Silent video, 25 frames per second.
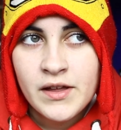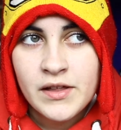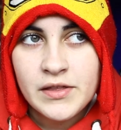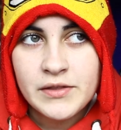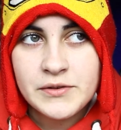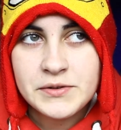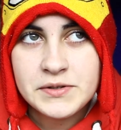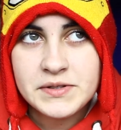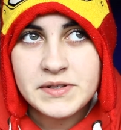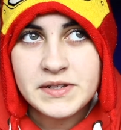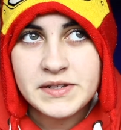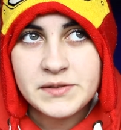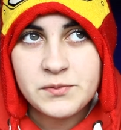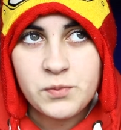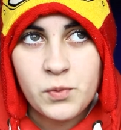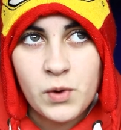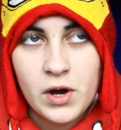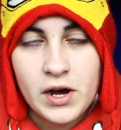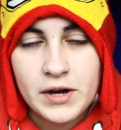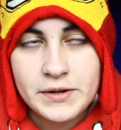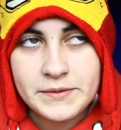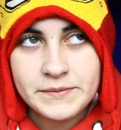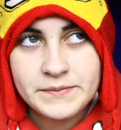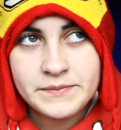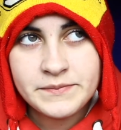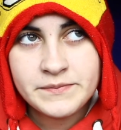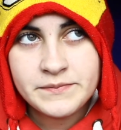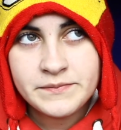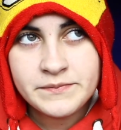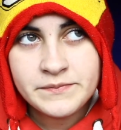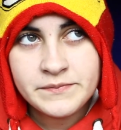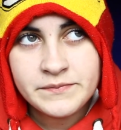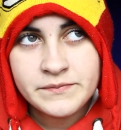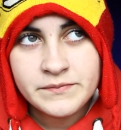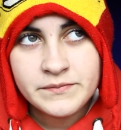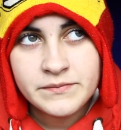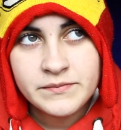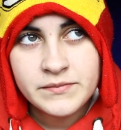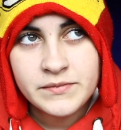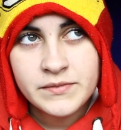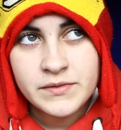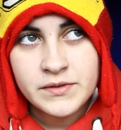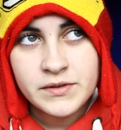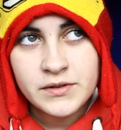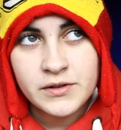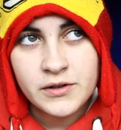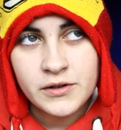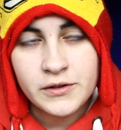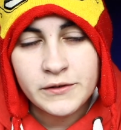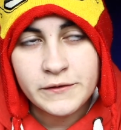there's this one
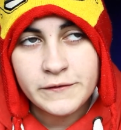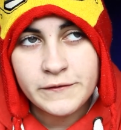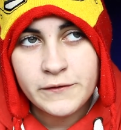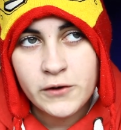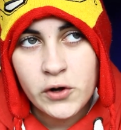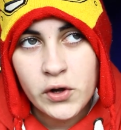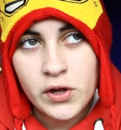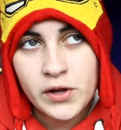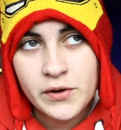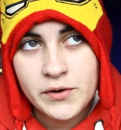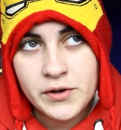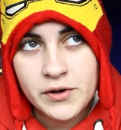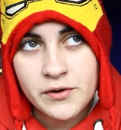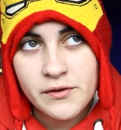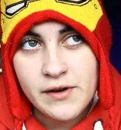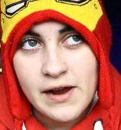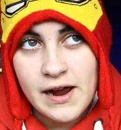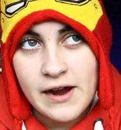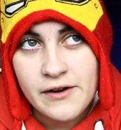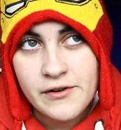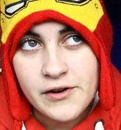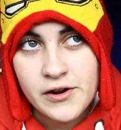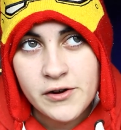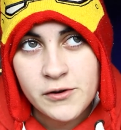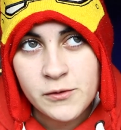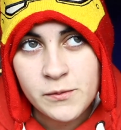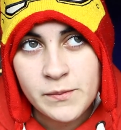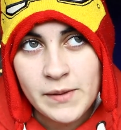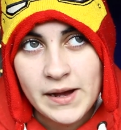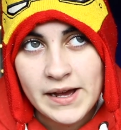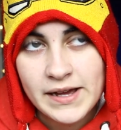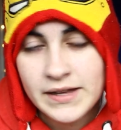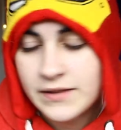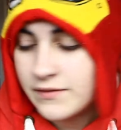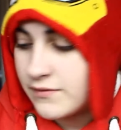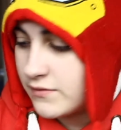called Follow Your Arrow by